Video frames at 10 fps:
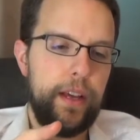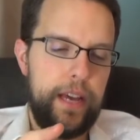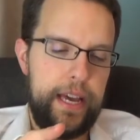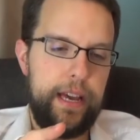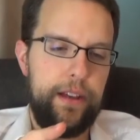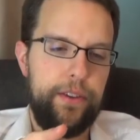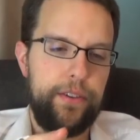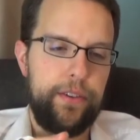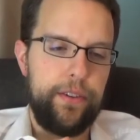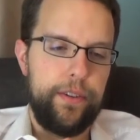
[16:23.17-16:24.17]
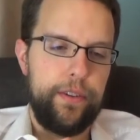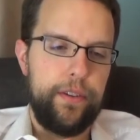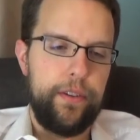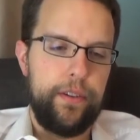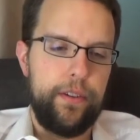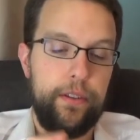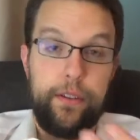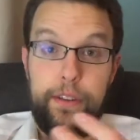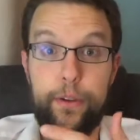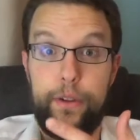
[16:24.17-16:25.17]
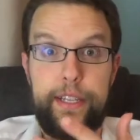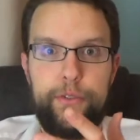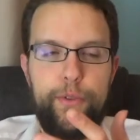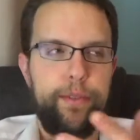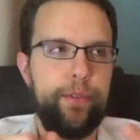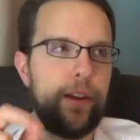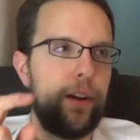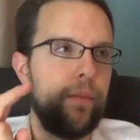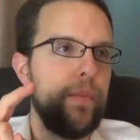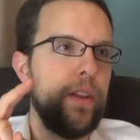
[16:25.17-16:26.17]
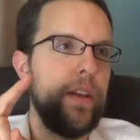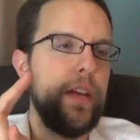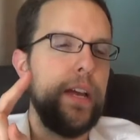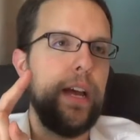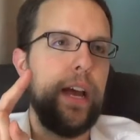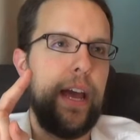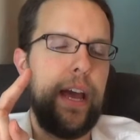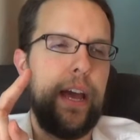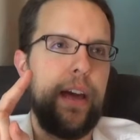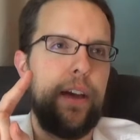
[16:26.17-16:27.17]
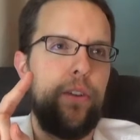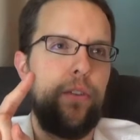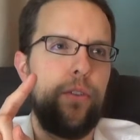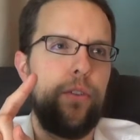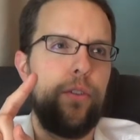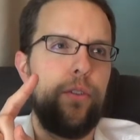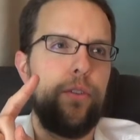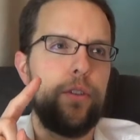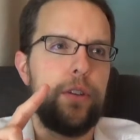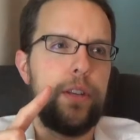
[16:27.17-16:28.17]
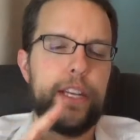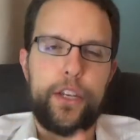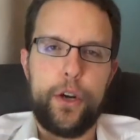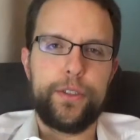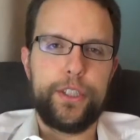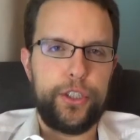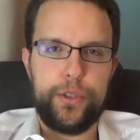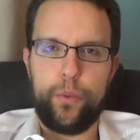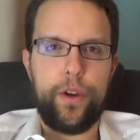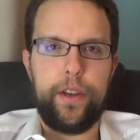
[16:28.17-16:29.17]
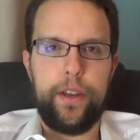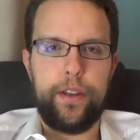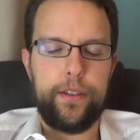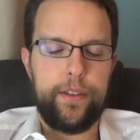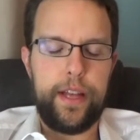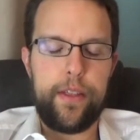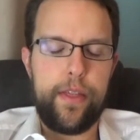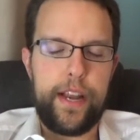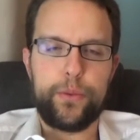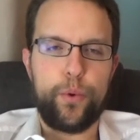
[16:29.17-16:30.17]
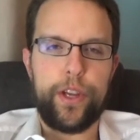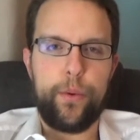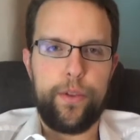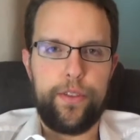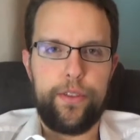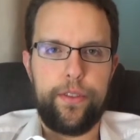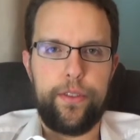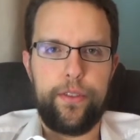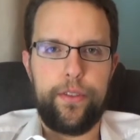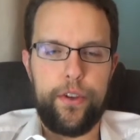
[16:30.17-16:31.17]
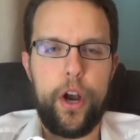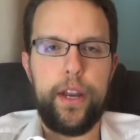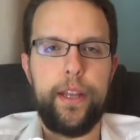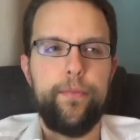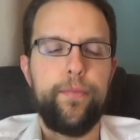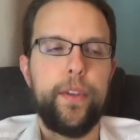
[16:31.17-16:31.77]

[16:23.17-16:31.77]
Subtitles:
and literally his ring finger, and he knows that she's working, that he's working with Dottie.